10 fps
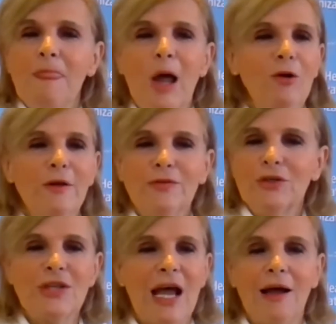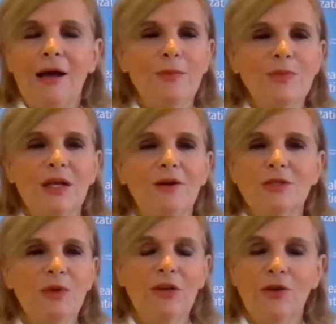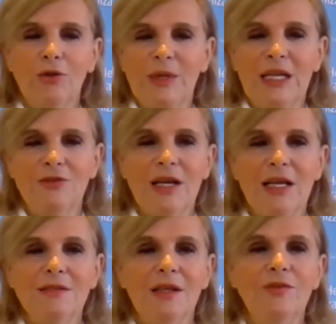all of those obstacles will not be addressed.